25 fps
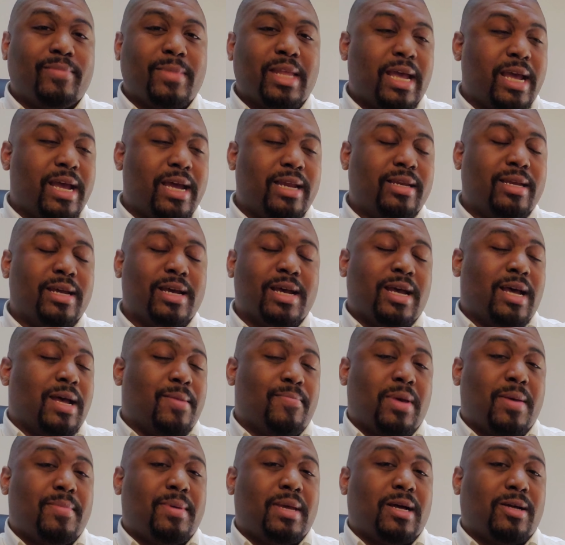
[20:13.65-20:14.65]
and
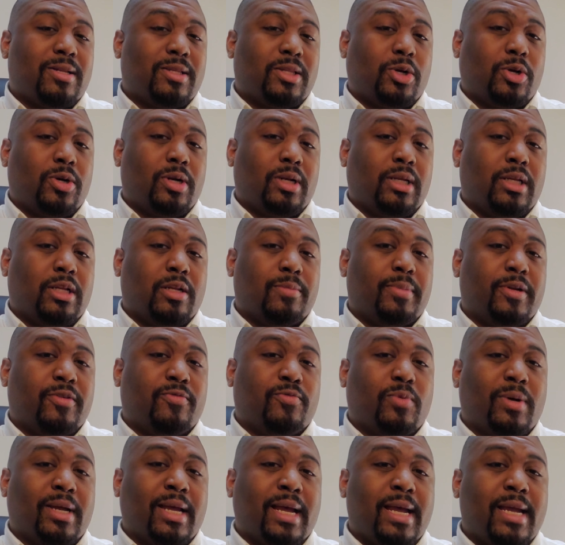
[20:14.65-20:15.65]
maybe I'll learn a little bit of
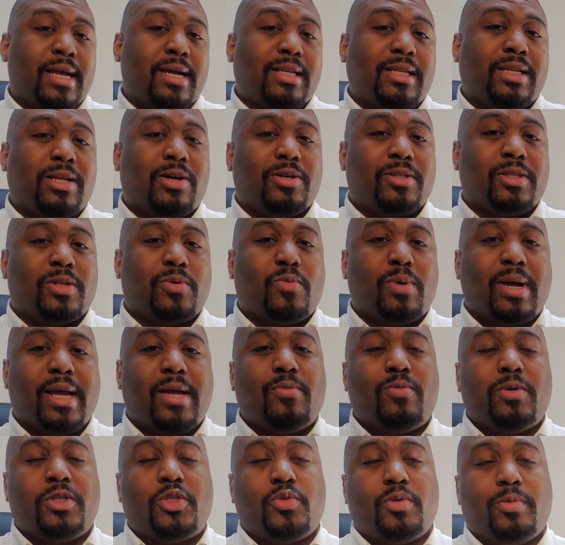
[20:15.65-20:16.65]
Wehea along the way,
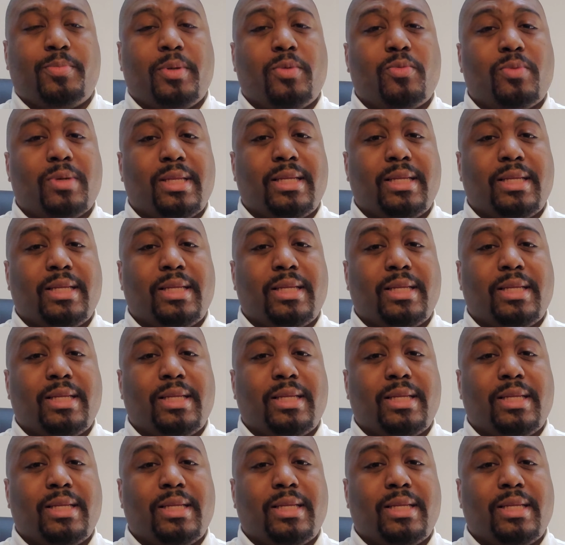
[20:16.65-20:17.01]
which would be